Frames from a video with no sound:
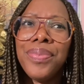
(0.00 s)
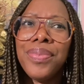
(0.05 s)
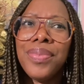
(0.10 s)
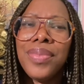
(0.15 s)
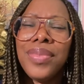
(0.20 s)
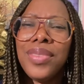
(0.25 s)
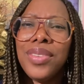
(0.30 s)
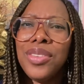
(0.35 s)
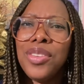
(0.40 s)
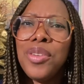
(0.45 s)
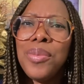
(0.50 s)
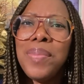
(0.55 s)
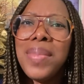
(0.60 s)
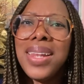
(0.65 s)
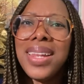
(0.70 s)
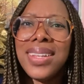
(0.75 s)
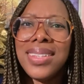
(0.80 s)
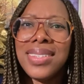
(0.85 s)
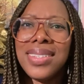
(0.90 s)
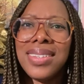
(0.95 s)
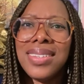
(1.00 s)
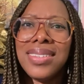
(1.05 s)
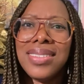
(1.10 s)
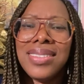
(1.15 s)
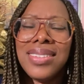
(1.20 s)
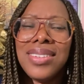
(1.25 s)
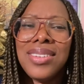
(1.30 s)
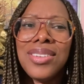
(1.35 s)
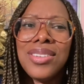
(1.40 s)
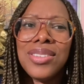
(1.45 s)
so
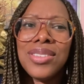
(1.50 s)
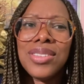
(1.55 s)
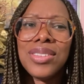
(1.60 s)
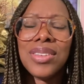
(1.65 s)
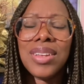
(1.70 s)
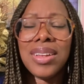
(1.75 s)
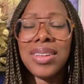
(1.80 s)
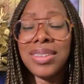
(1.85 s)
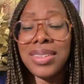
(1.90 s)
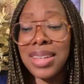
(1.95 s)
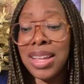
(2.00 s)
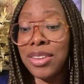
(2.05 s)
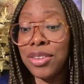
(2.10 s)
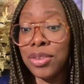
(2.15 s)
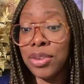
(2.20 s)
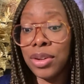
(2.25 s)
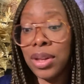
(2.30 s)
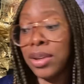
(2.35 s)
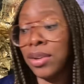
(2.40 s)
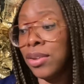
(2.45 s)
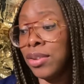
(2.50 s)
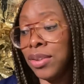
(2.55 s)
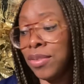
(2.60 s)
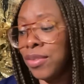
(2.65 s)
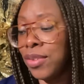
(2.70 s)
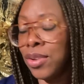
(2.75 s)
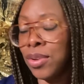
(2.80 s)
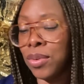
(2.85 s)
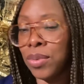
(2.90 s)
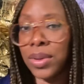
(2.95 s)
militant, you know. I don't
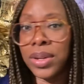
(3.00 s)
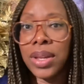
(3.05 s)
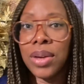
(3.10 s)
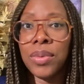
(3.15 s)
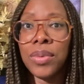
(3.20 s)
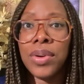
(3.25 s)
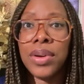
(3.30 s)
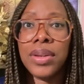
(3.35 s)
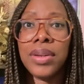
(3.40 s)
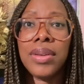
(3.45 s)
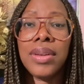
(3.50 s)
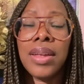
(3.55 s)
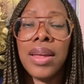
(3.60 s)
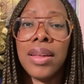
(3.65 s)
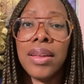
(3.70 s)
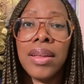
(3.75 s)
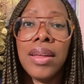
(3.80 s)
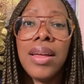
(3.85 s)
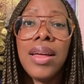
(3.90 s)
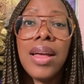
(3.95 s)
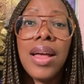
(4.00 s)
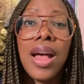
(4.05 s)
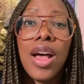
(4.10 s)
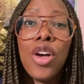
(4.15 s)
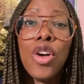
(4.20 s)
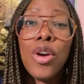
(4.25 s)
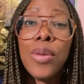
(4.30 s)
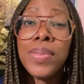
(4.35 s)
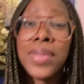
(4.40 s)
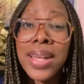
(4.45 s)
even know what that word,
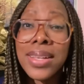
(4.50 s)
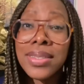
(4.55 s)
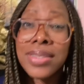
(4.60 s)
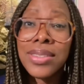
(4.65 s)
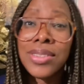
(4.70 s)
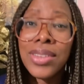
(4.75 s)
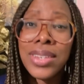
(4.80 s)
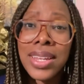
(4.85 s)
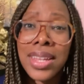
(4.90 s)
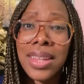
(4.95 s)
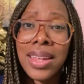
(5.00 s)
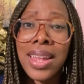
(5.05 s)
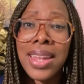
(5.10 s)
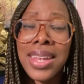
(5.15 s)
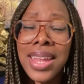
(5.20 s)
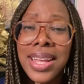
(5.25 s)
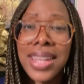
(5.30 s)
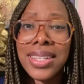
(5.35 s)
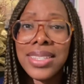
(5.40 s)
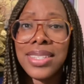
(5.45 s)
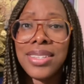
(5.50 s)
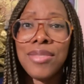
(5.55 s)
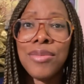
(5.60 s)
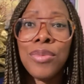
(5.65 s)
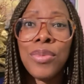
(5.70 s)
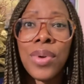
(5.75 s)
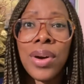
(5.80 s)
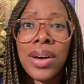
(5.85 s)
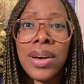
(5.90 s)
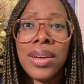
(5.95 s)
I hope that's not a
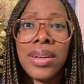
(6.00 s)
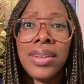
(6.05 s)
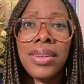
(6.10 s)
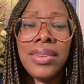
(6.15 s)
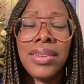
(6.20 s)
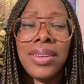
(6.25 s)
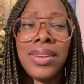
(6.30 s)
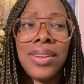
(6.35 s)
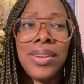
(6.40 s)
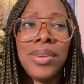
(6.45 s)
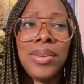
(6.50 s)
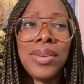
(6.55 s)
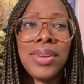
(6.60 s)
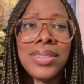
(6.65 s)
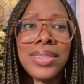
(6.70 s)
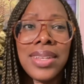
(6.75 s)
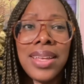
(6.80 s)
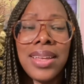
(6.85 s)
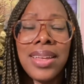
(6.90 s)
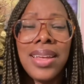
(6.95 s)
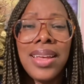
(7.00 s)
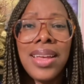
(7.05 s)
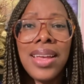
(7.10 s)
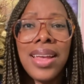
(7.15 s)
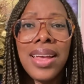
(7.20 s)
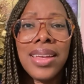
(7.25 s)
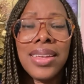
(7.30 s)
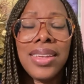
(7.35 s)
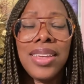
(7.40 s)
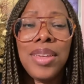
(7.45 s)
negative word, you know, because I
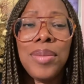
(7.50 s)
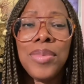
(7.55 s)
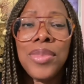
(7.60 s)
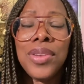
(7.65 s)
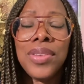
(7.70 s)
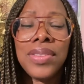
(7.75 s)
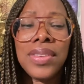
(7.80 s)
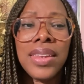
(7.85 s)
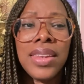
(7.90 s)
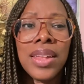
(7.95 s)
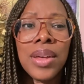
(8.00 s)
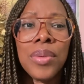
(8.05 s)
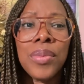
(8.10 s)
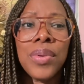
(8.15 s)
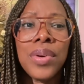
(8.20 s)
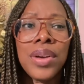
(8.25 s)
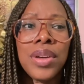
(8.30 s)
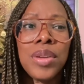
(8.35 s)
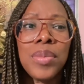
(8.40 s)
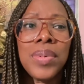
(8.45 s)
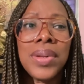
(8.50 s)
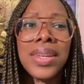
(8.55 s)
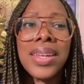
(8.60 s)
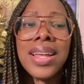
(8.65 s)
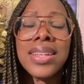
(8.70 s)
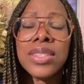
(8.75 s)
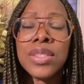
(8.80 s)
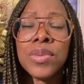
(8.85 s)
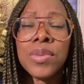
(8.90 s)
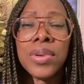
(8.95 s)
keep using that word, but
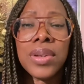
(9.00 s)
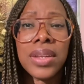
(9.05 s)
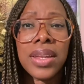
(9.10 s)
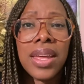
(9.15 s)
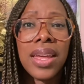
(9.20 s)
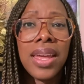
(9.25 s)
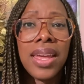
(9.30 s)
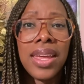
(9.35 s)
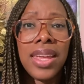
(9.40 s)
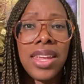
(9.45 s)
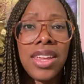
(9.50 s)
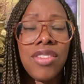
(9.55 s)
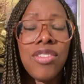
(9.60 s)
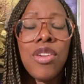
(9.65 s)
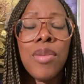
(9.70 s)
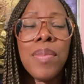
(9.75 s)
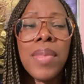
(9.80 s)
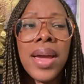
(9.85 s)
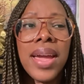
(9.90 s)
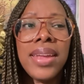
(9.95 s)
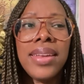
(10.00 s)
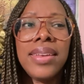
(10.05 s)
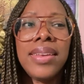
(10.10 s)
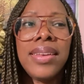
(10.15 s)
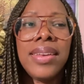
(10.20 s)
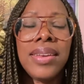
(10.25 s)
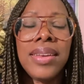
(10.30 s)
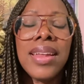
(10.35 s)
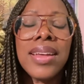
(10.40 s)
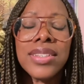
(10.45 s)
that's what
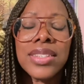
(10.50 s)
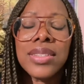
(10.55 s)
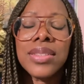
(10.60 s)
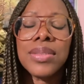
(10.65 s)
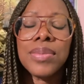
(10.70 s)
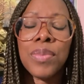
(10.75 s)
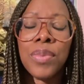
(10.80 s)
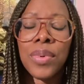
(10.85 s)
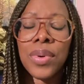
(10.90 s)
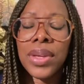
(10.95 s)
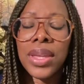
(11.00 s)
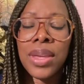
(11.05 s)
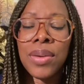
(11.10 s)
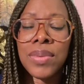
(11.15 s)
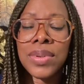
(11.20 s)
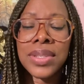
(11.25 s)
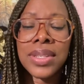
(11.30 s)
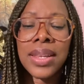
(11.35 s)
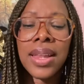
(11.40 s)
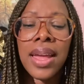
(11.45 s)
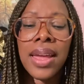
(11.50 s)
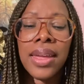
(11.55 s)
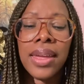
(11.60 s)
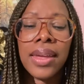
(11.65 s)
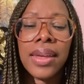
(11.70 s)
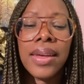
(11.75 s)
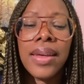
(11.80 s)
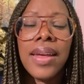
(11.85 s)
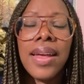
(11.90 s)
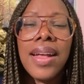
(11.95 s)
that's what he was
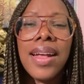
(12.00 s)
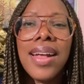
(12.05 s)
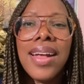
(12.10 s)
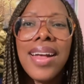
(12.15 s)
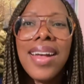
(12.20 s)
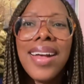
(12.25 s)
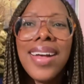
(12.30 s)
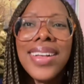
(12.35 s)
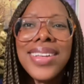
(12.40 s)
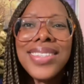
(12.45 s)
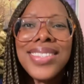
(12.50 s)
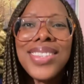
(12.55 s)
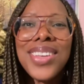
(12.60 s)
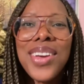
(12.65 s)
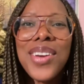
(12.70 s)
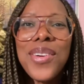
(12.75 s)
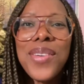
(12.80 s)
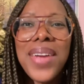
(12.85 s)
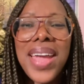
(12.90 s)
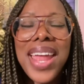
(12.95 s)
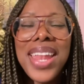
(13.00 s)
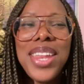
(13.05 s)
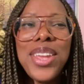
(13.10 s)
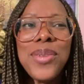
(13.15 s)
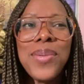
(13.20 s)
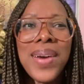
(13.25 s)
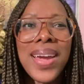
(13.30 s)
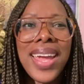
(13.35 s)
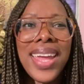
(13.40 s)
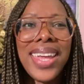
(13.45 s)
like. So
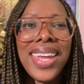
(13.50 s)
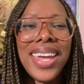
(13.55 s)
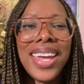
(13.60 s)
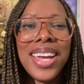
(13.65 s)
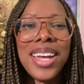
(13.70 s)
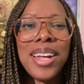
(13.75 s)
anyway,